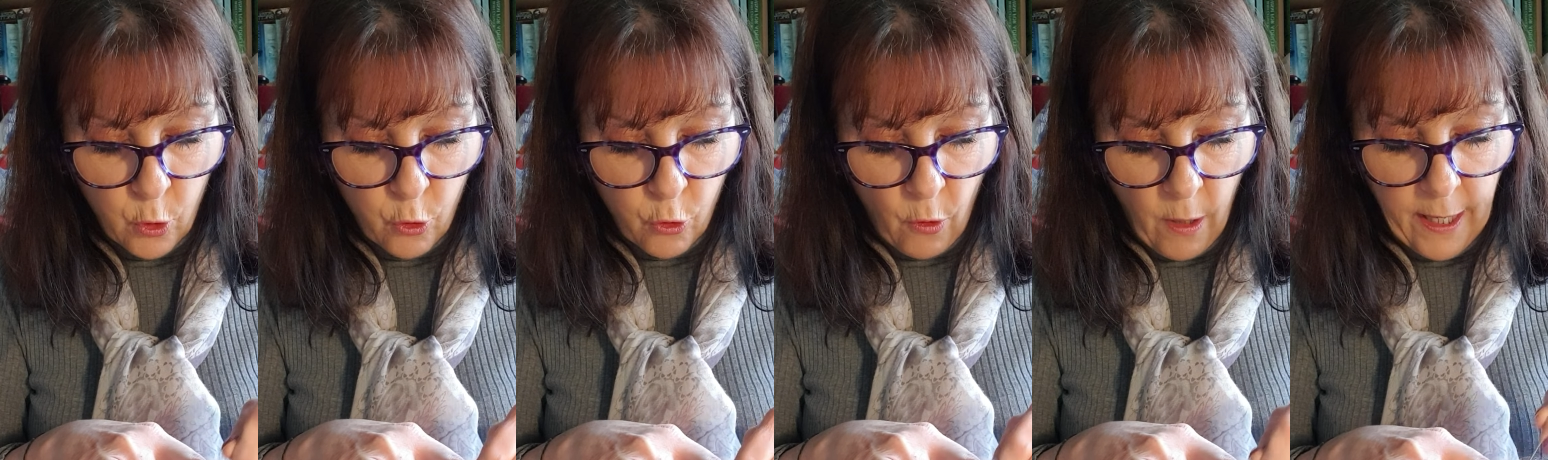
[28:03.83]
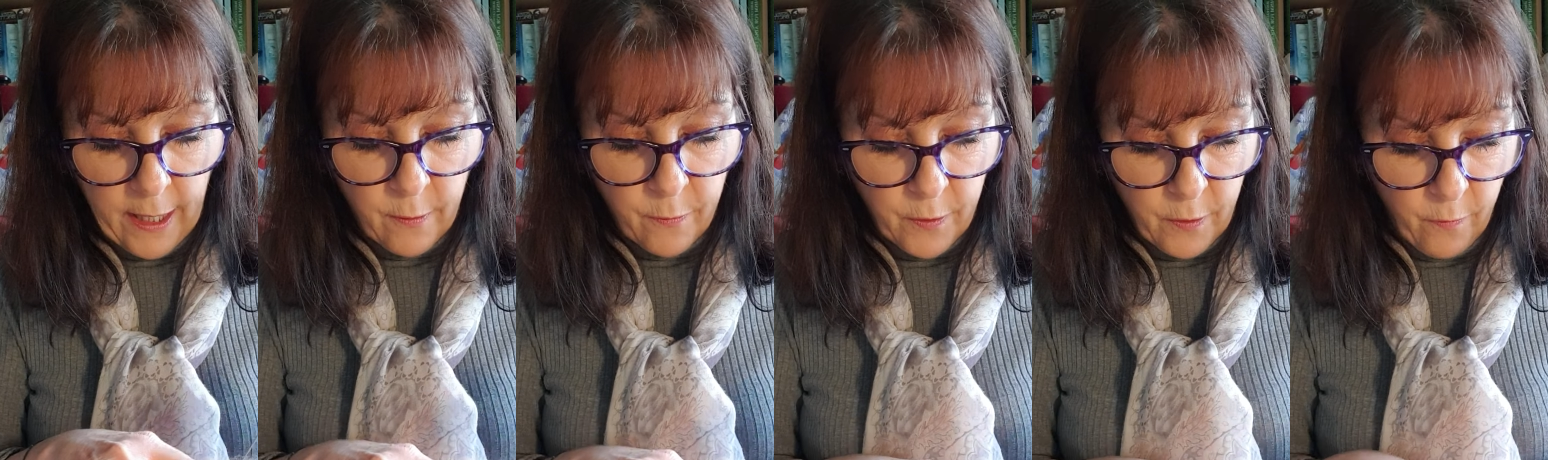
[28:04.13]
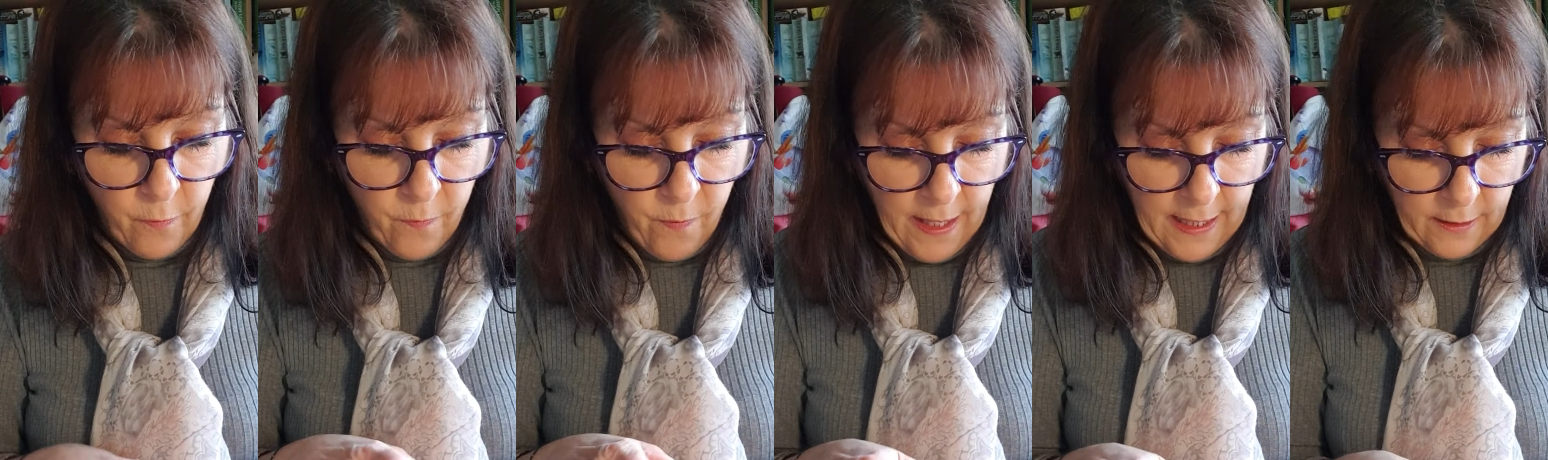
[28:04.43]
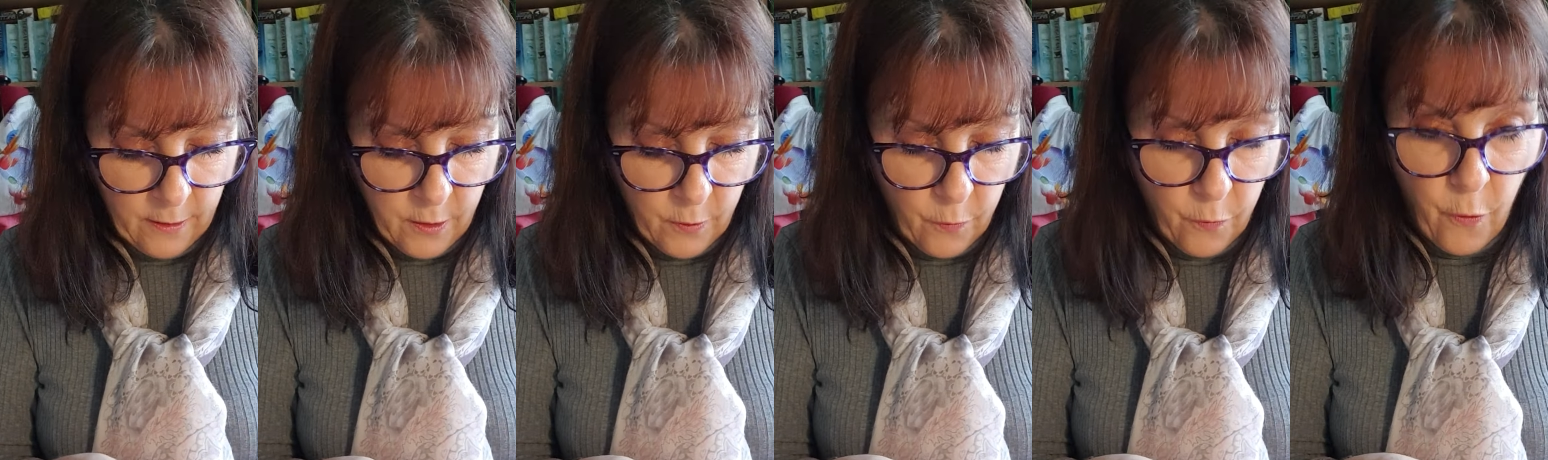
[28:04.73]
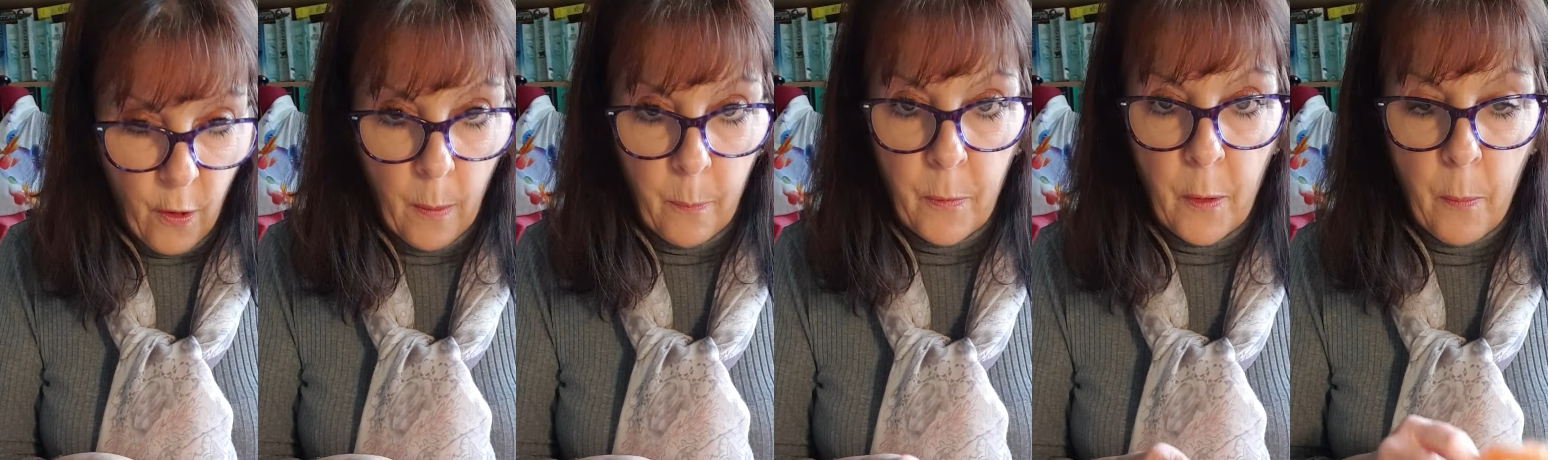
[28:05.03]
drive the felt
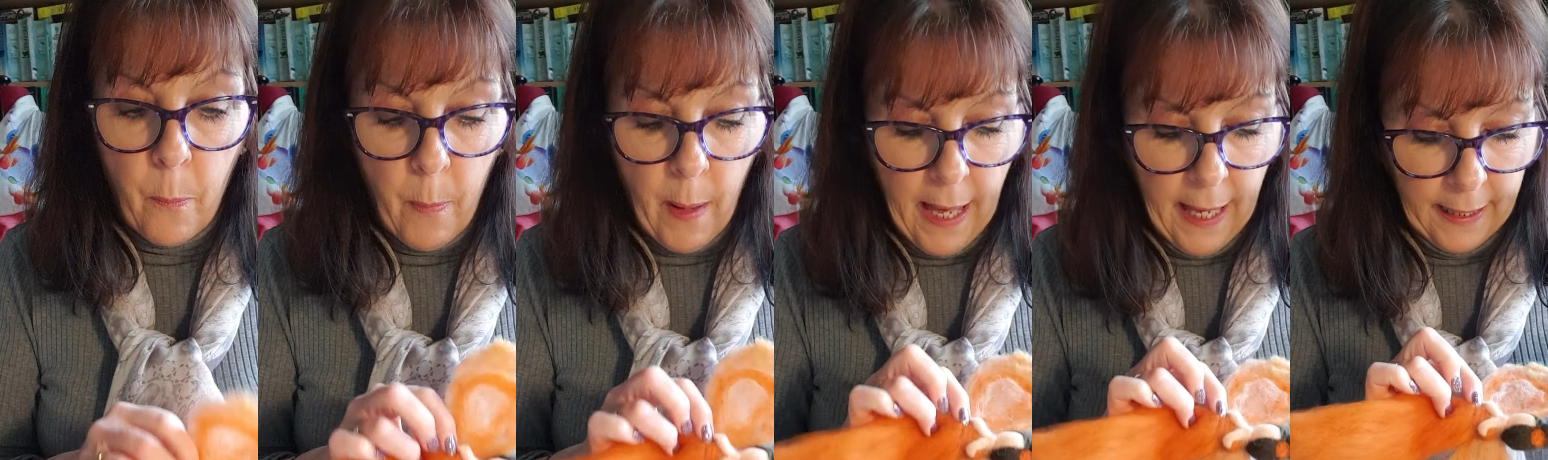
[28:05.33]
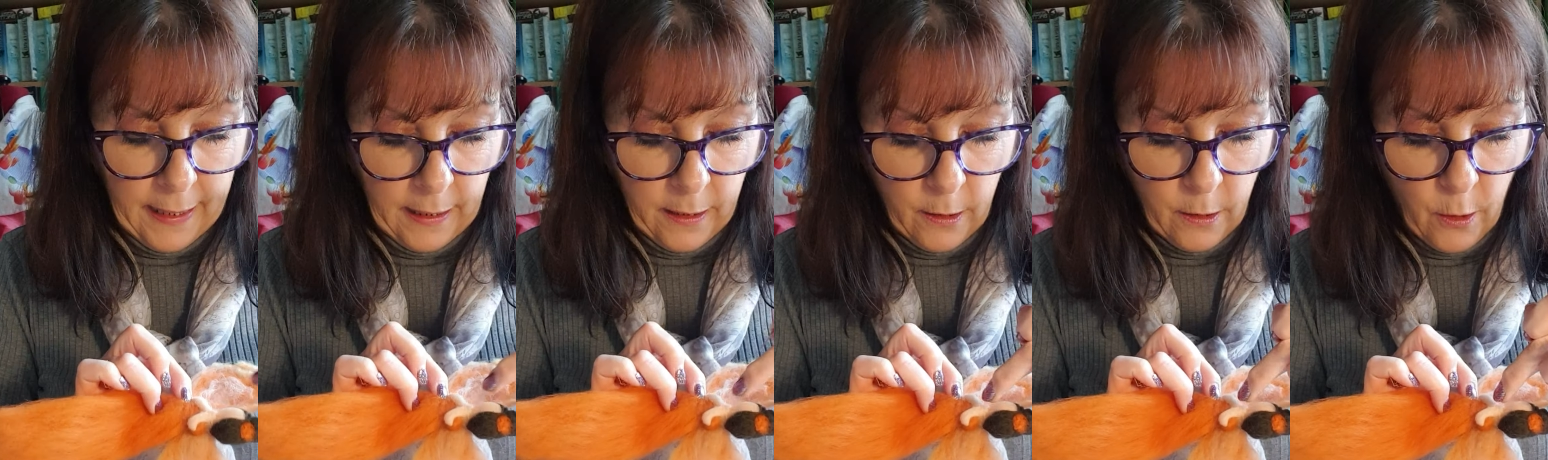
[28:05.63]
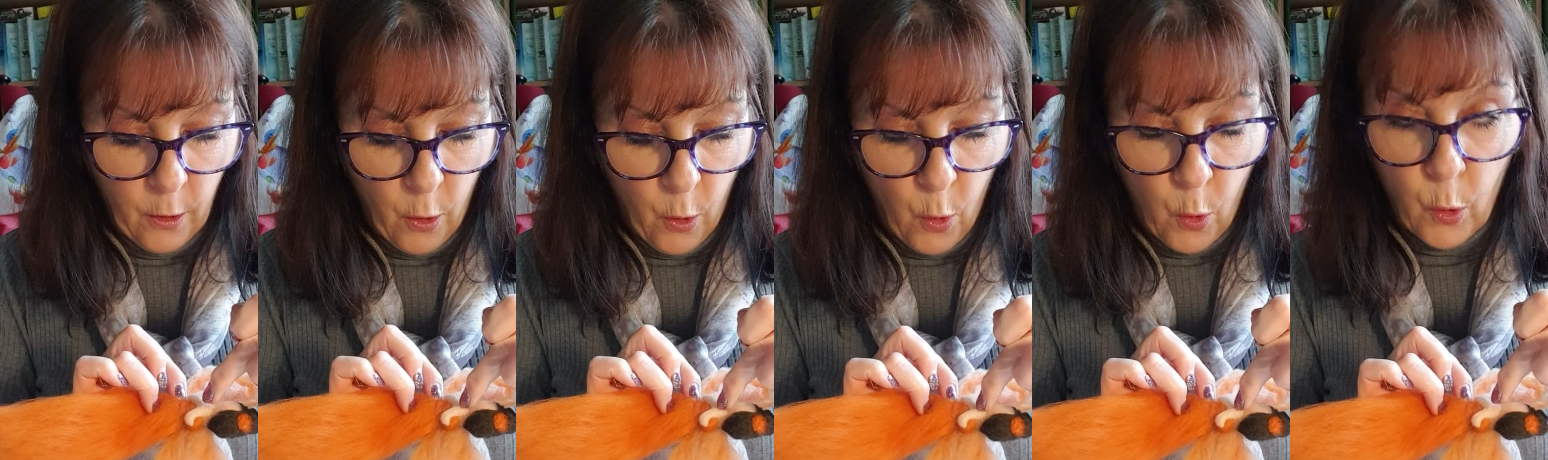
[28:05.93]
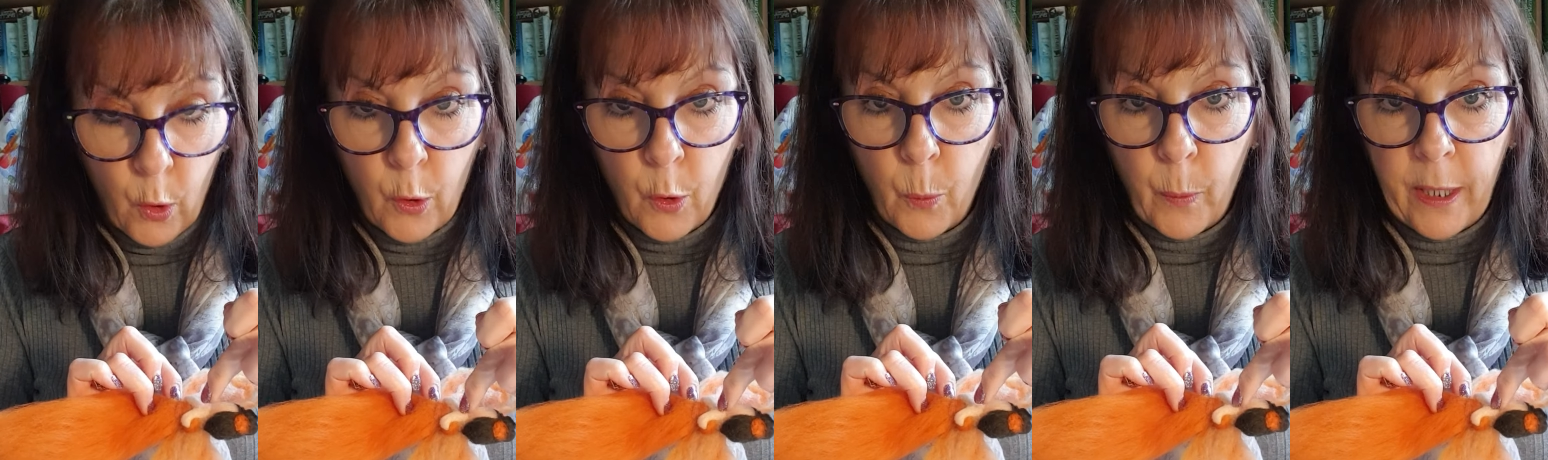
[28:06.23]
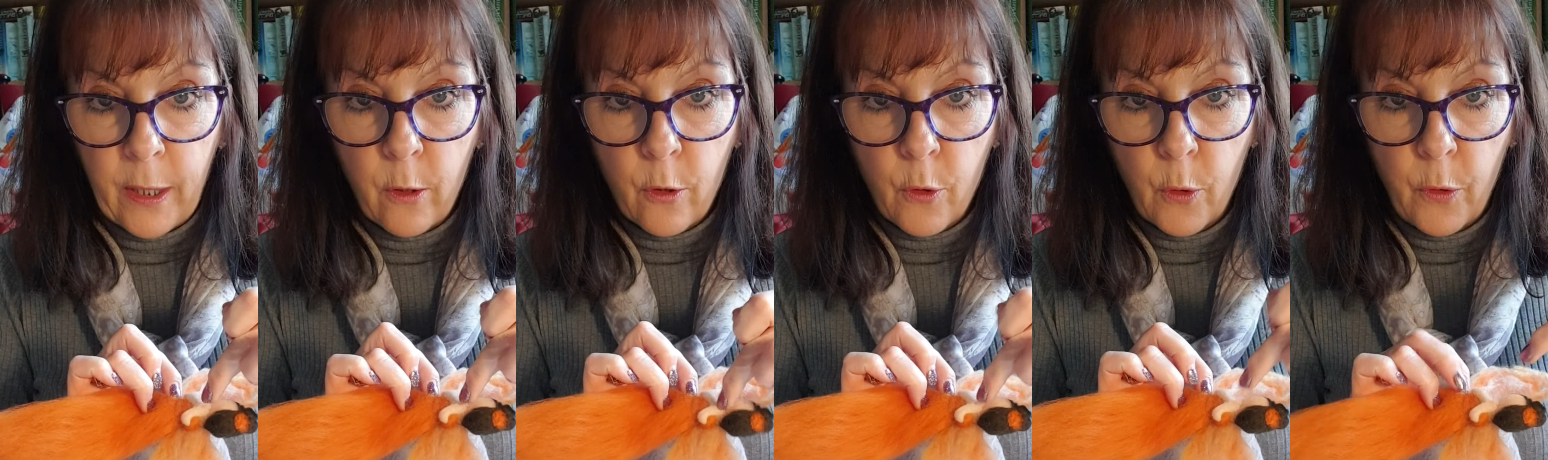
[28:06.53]
from the back all the way
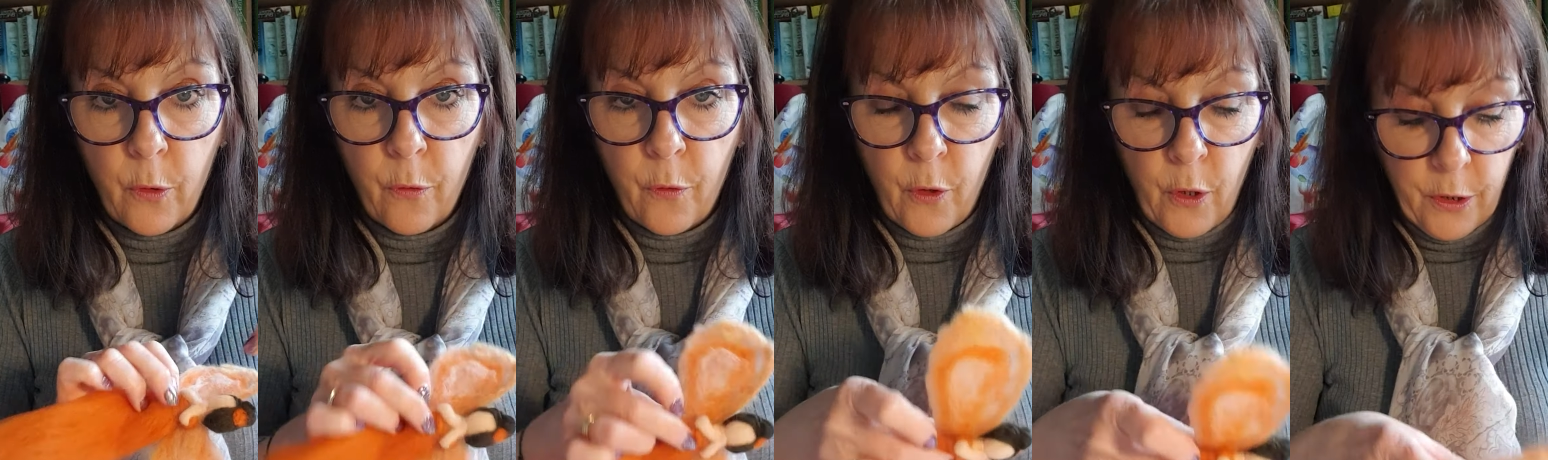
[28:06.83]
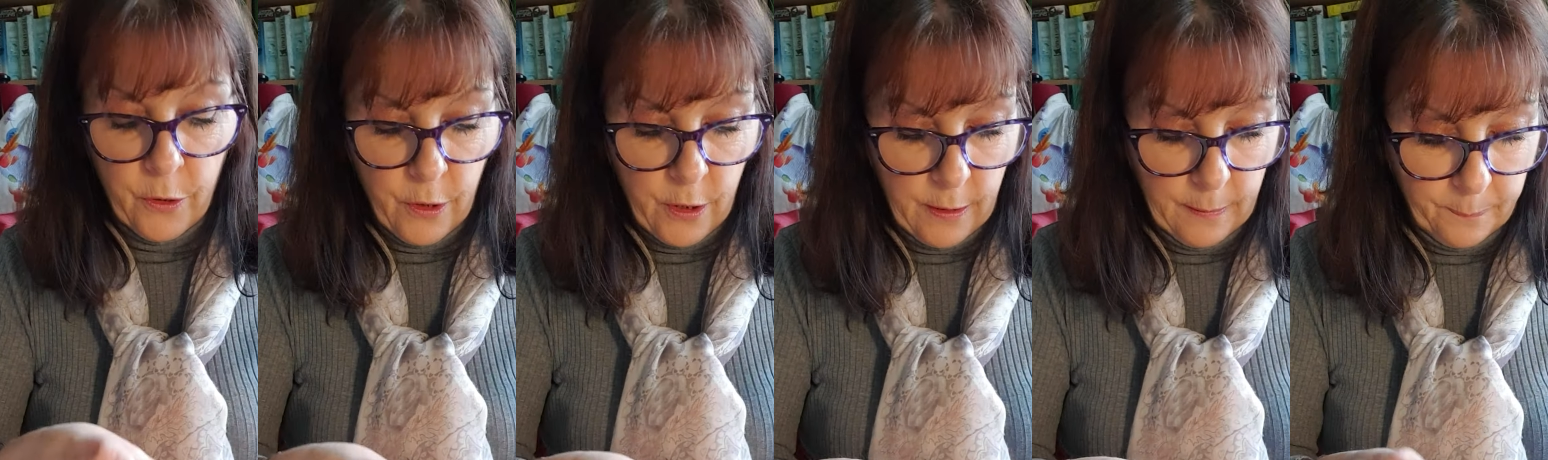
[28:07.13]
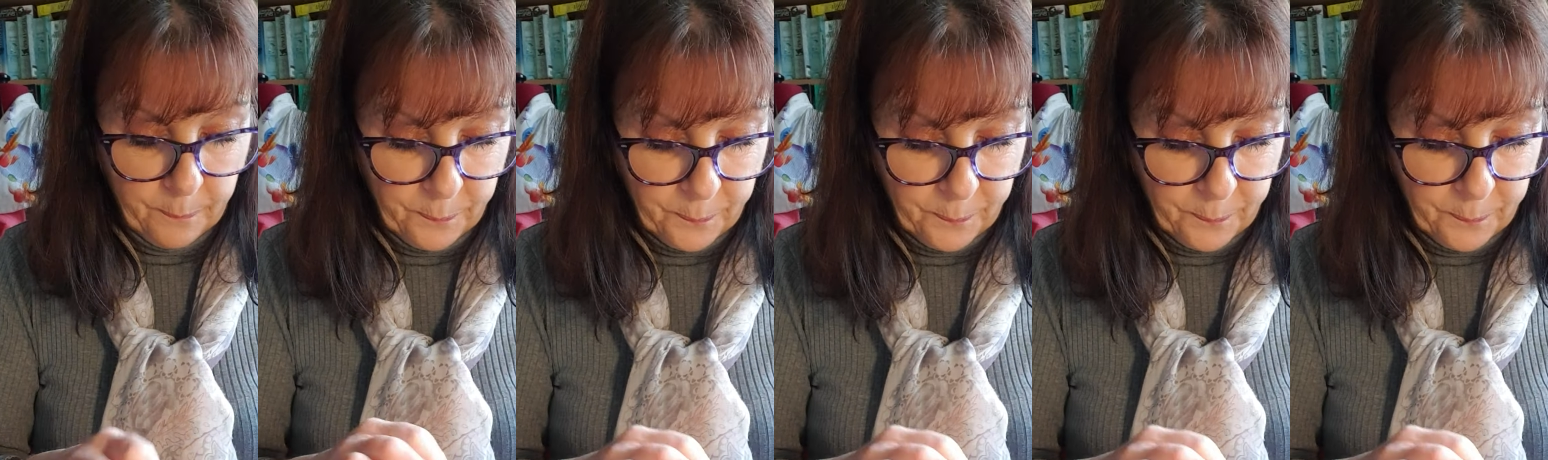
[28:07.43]
through the front.